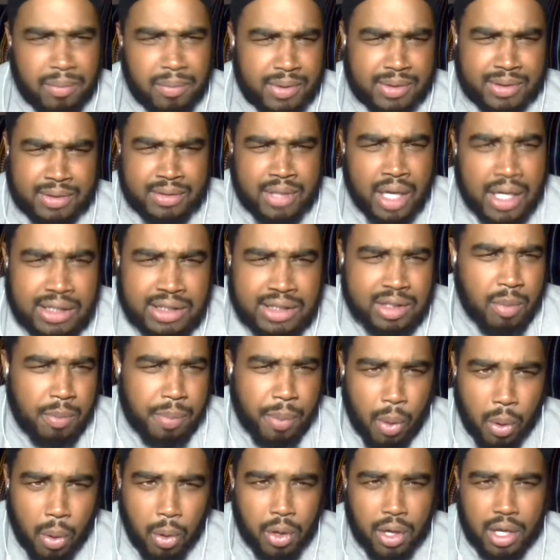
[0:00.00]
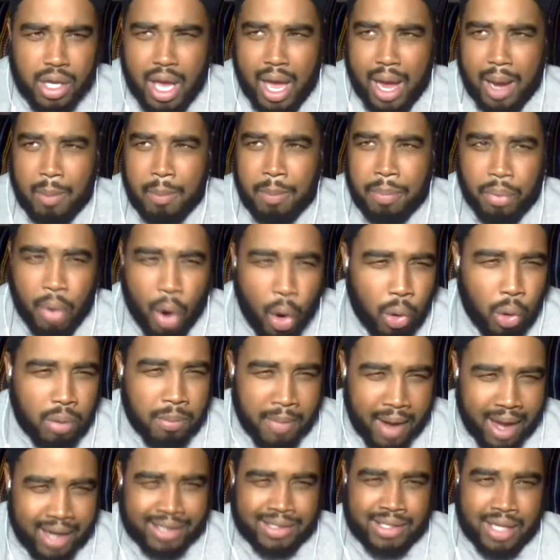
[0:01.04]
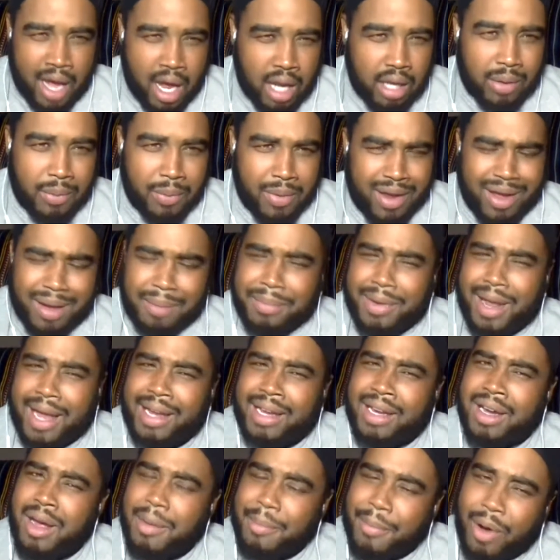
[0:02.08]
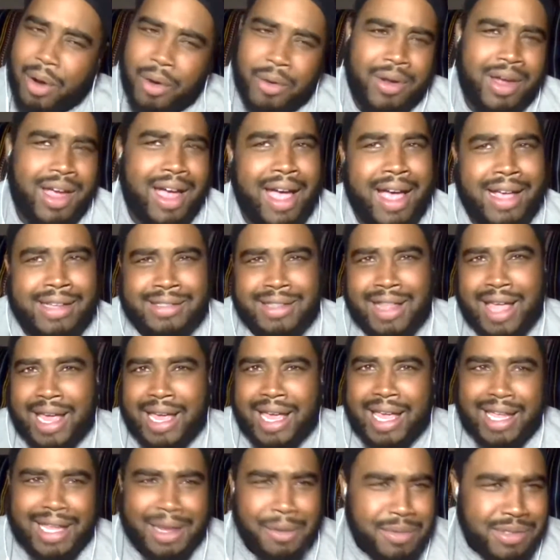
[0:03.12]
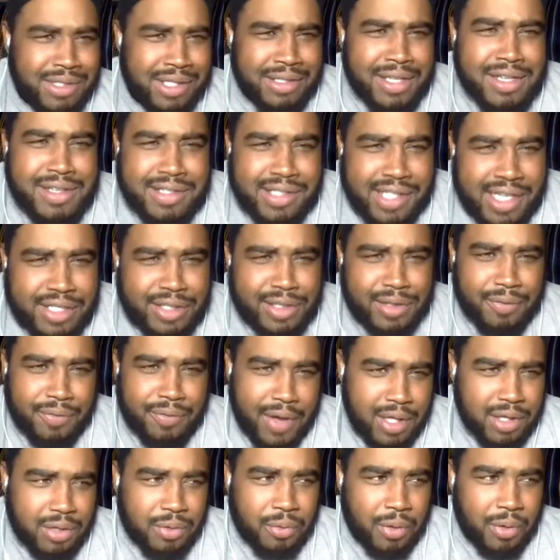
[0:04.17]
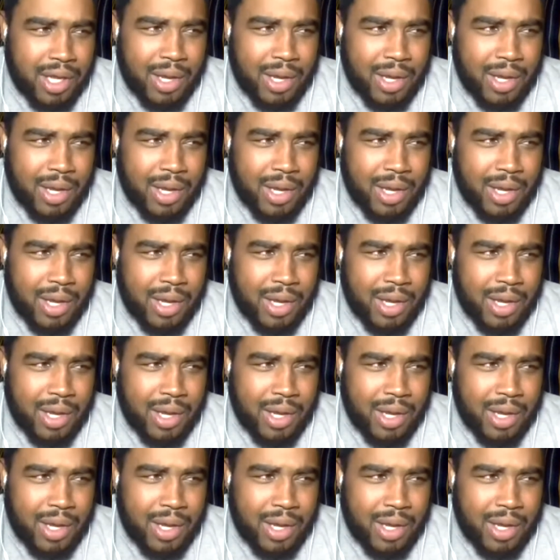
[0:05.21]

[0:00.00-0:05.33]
Dustin Poirier broke Max Holloway. I'm like, come on, guys. Like, it was a decision victory. It